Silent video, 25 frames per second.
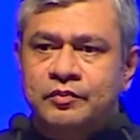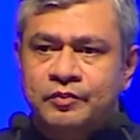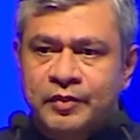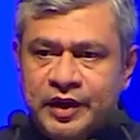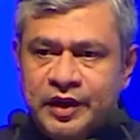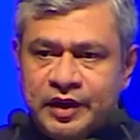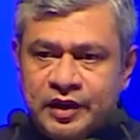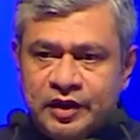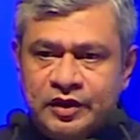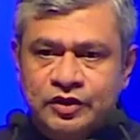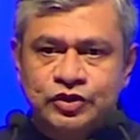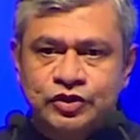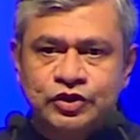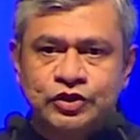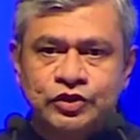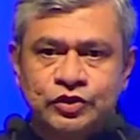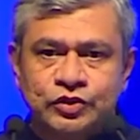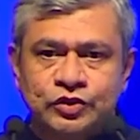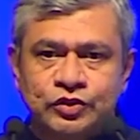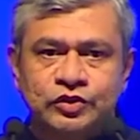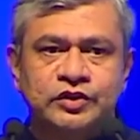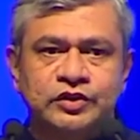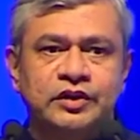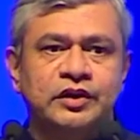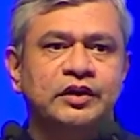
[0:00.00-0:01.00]
making
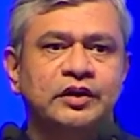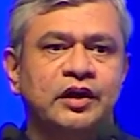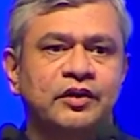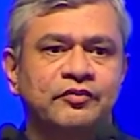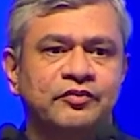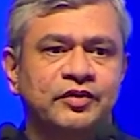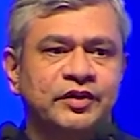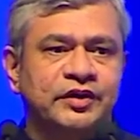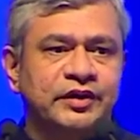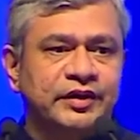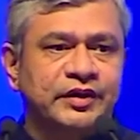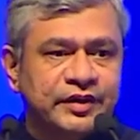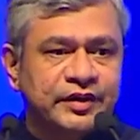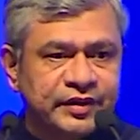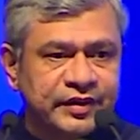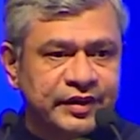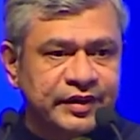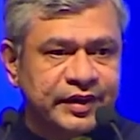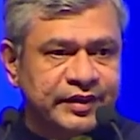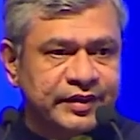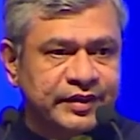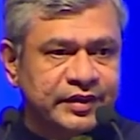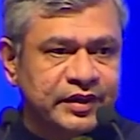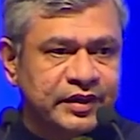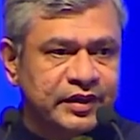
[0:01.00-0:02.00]
sure that our
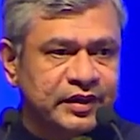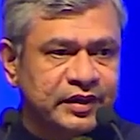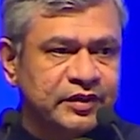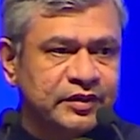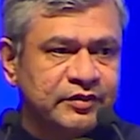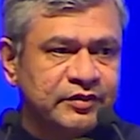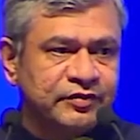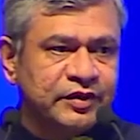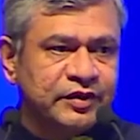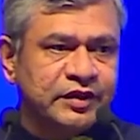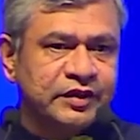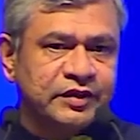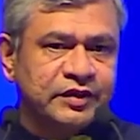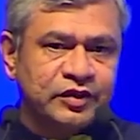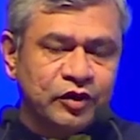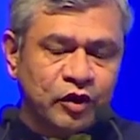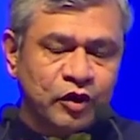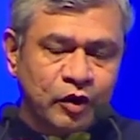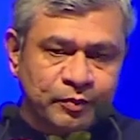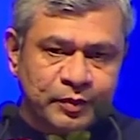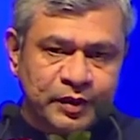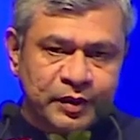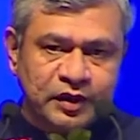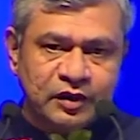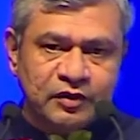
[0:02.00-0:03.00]
internet connectivity, the
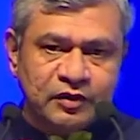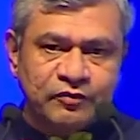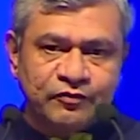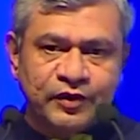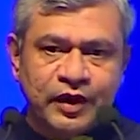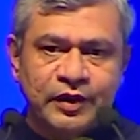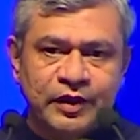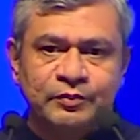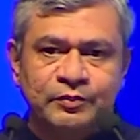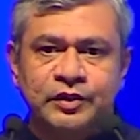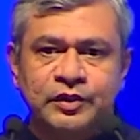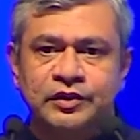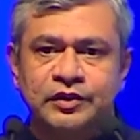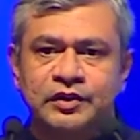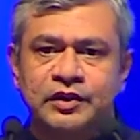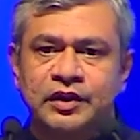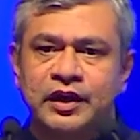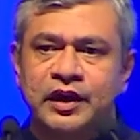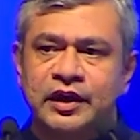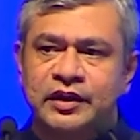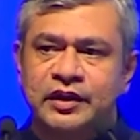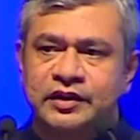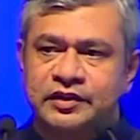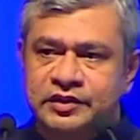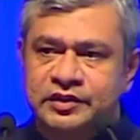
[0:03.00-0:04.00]
optical fiber
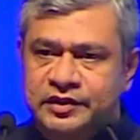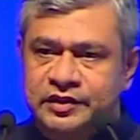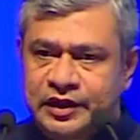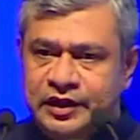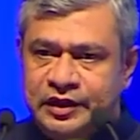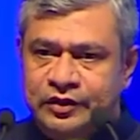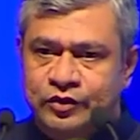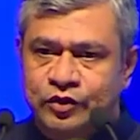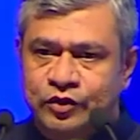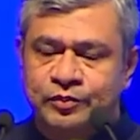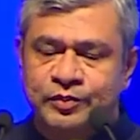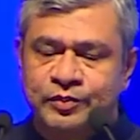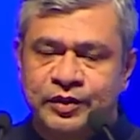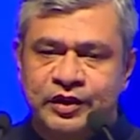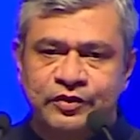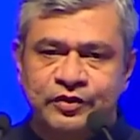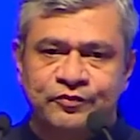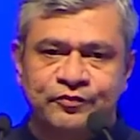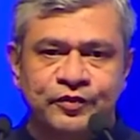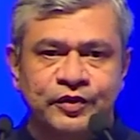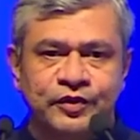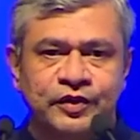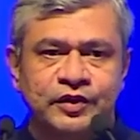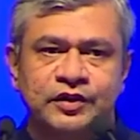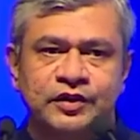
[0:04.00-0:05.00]
and the telecom
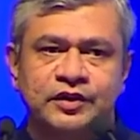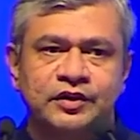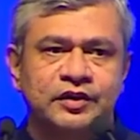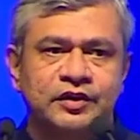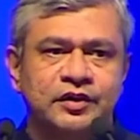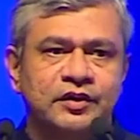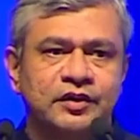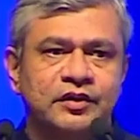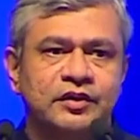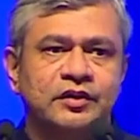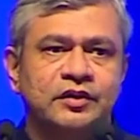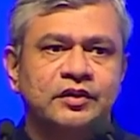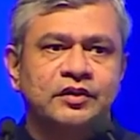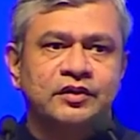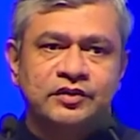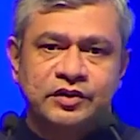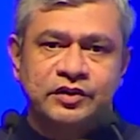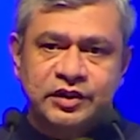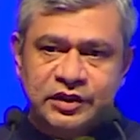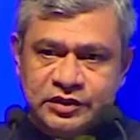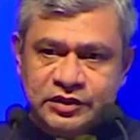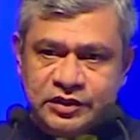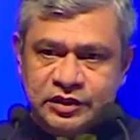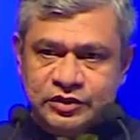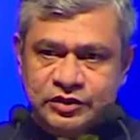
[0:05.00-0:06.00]
network
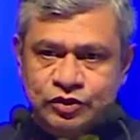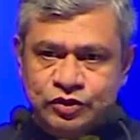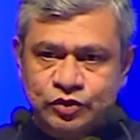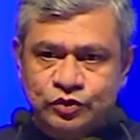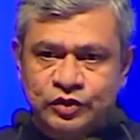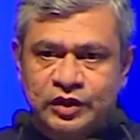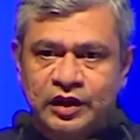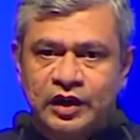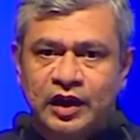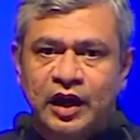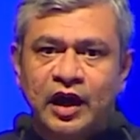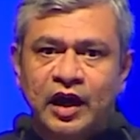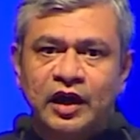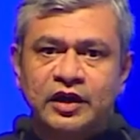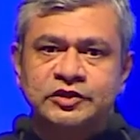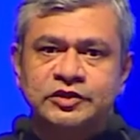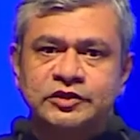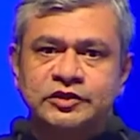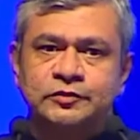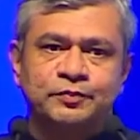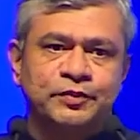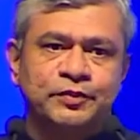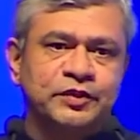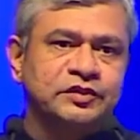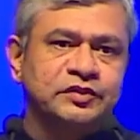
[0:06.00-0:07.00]
reaches to the
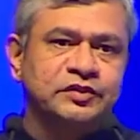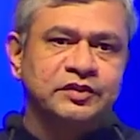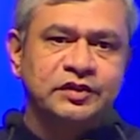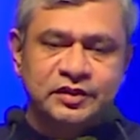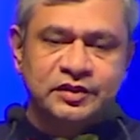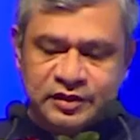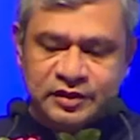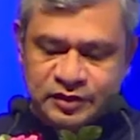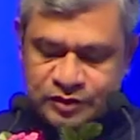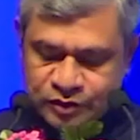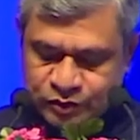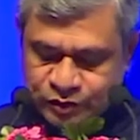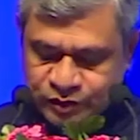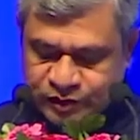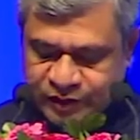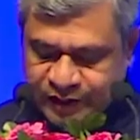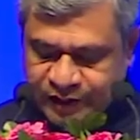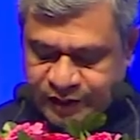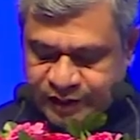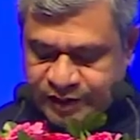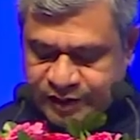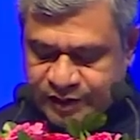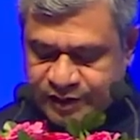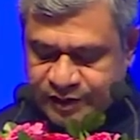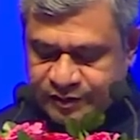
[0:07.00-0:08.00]
last person in the
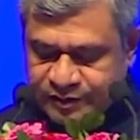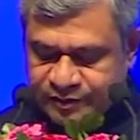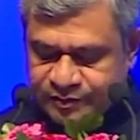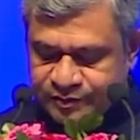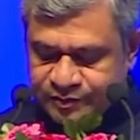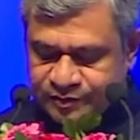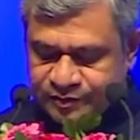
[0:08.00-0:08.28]
society.